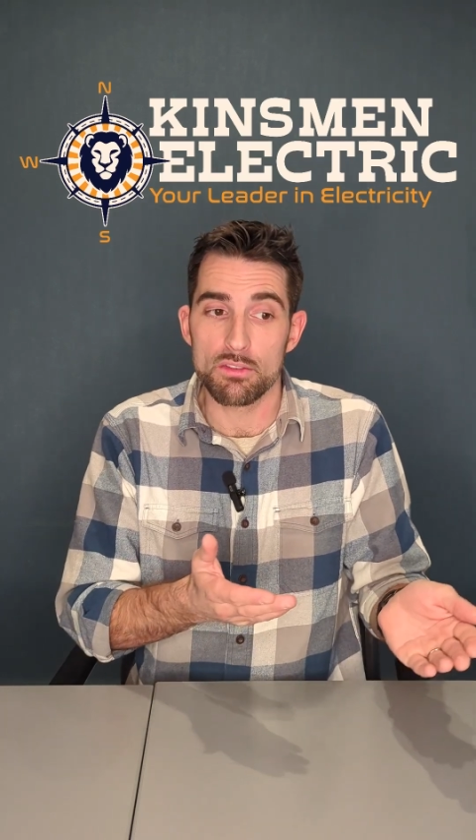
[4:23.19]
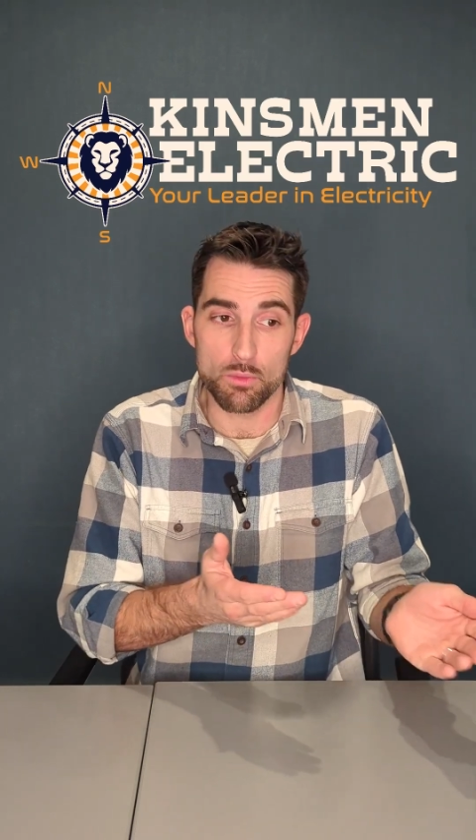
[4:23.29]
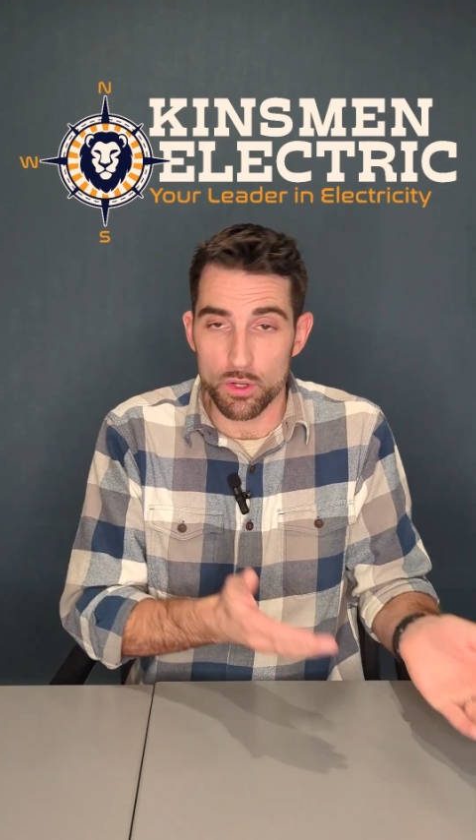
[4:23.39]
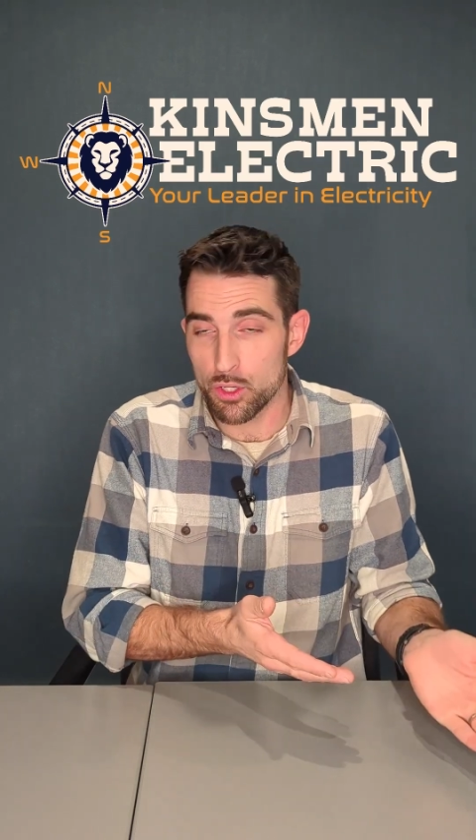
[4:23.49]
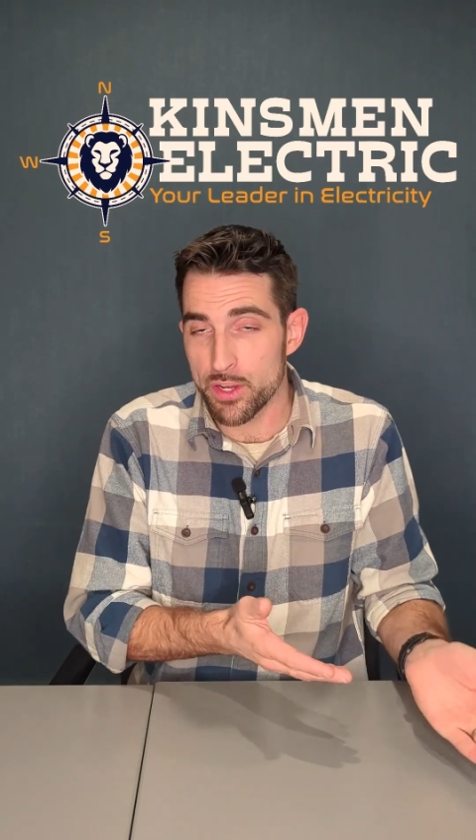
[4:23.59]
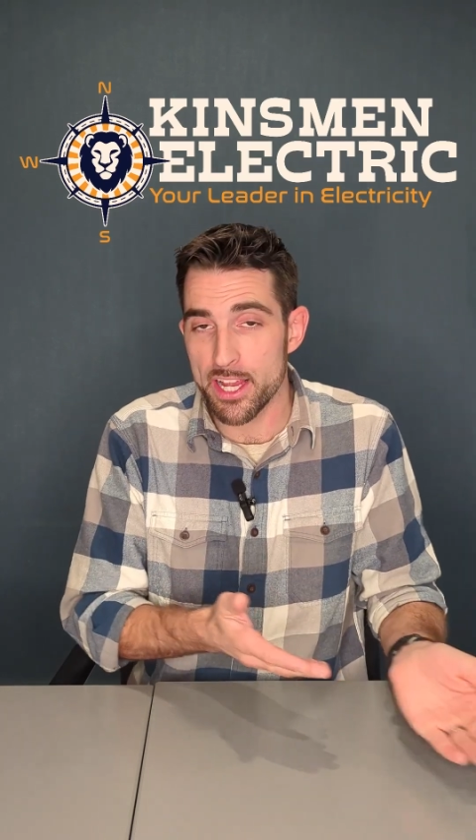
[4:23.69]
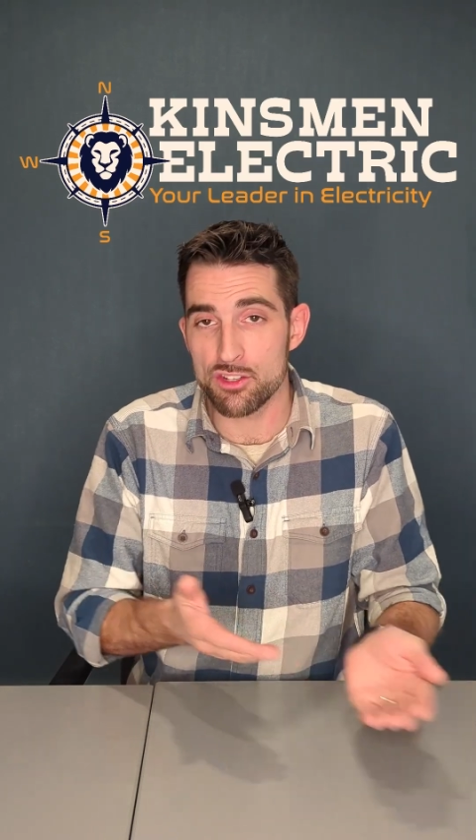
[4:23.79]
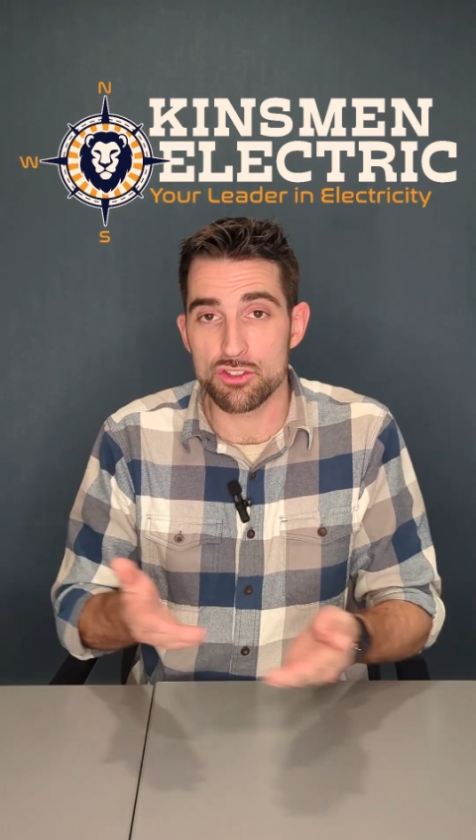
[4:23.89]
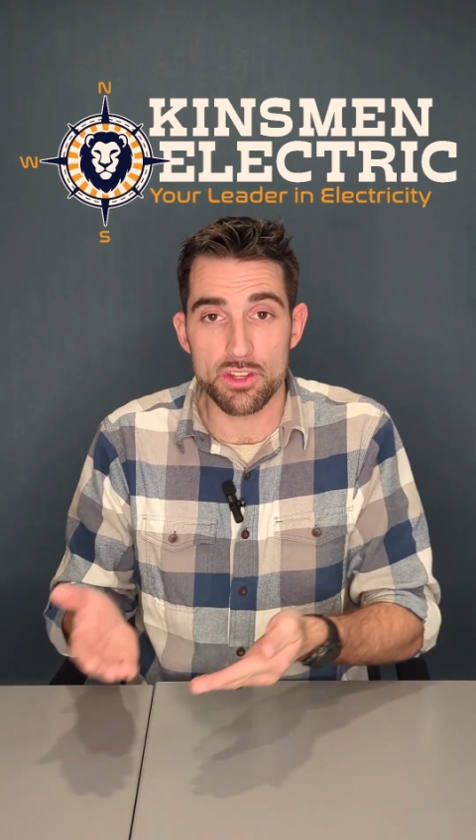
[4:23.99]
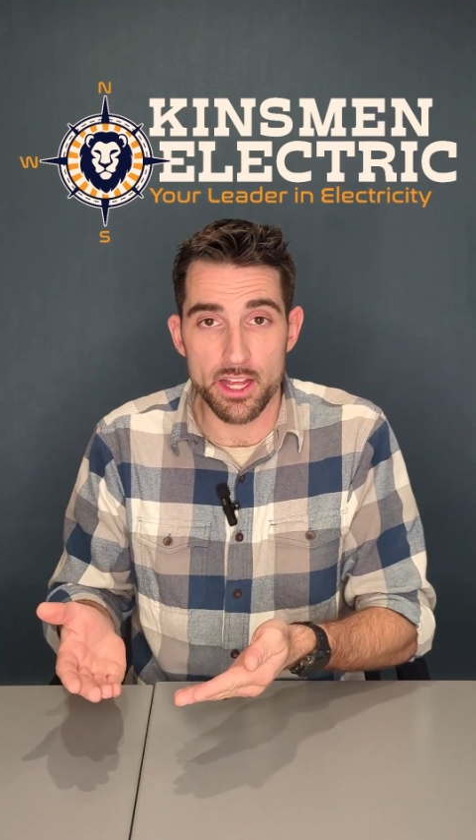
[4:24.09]
one
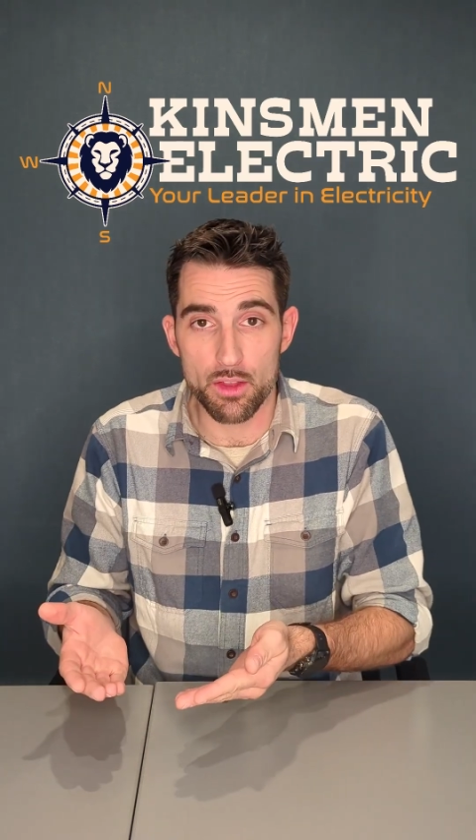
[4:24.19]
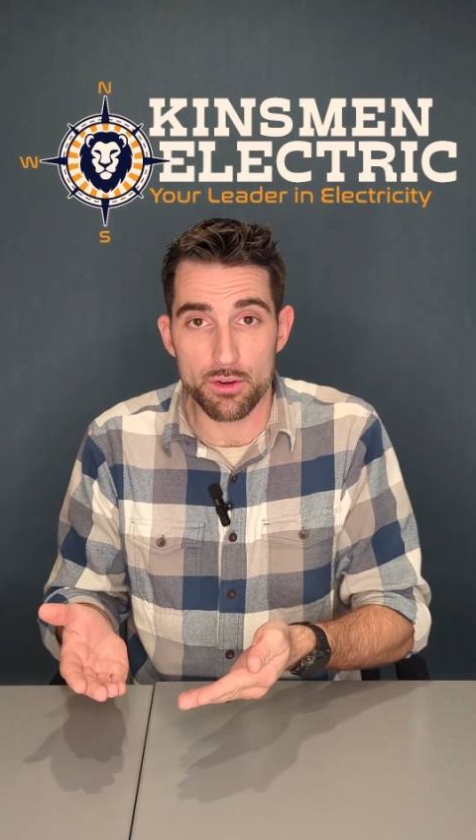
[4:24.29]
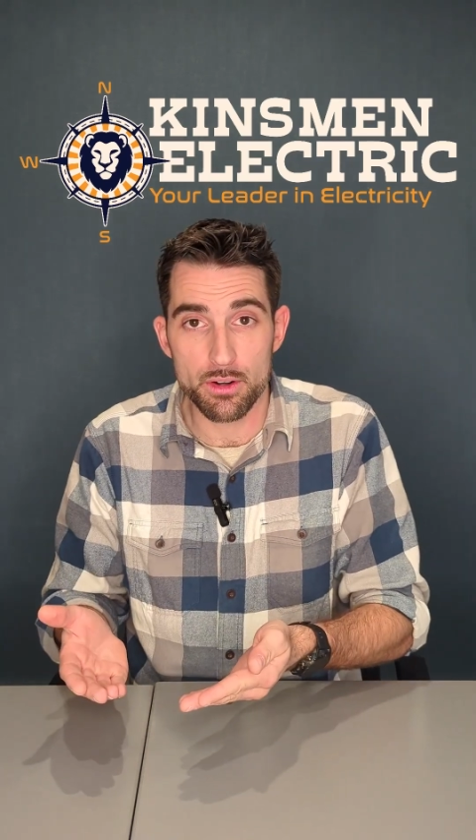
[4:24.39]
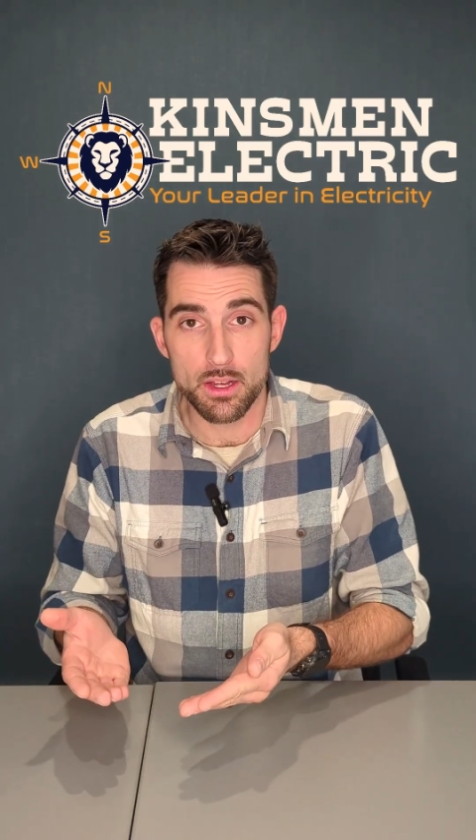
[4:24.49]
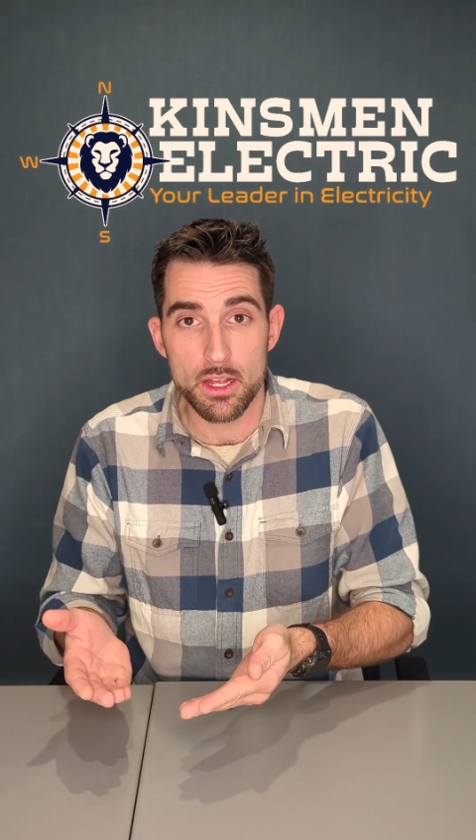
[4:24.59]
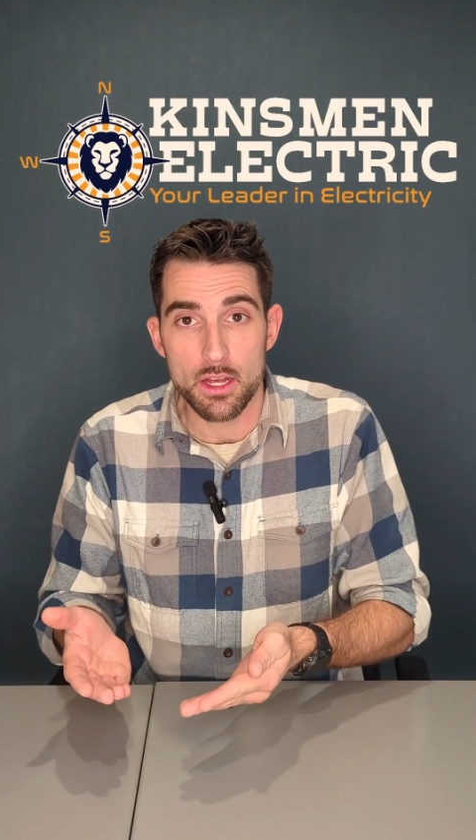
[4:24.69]
location to the other.